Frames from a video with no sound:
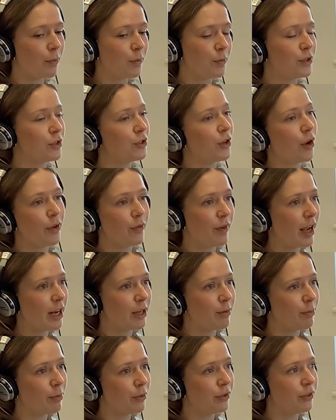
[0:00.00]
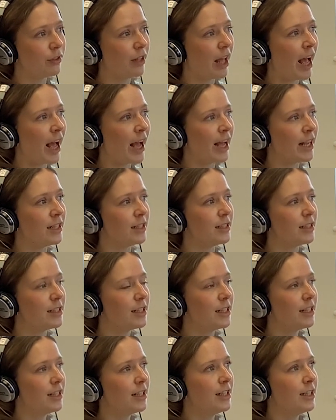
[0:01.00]
was so valuable,
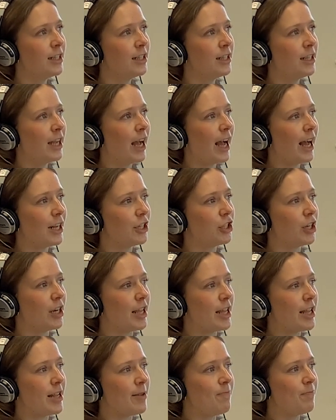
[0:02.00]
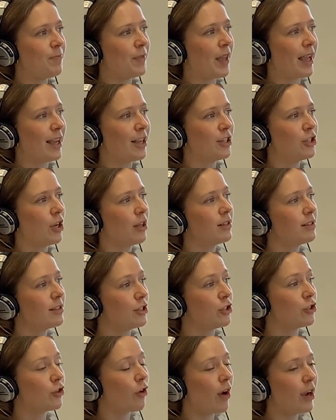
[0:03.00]
and actually getting a chance
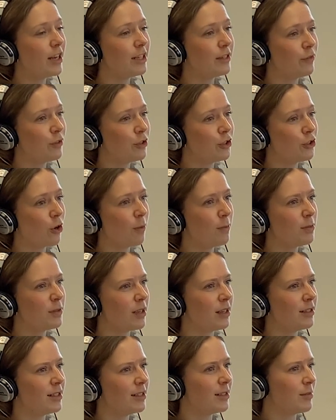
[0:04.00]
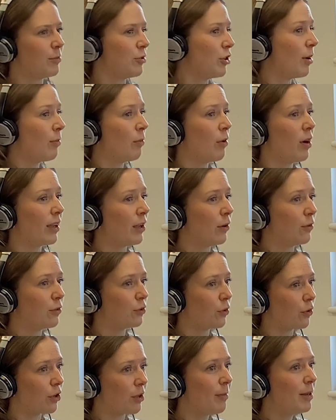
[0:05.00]
to try different jobs. I did some time working on
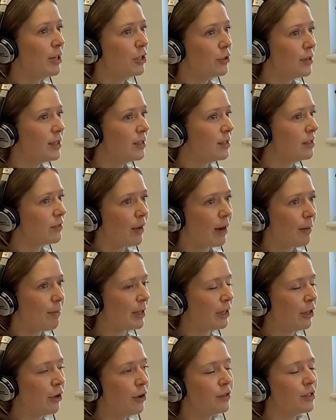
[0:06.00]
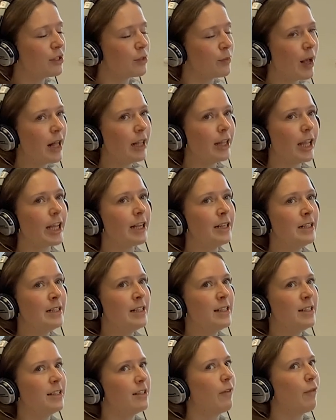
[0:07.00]
documentaries and developing those as well,
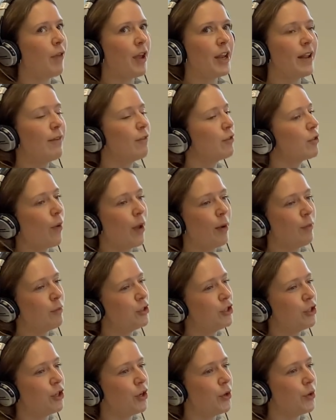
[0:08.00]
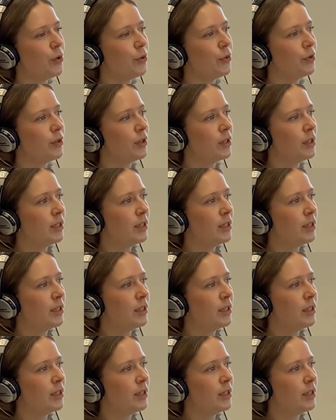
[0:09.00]
stuff that I never thought I would do.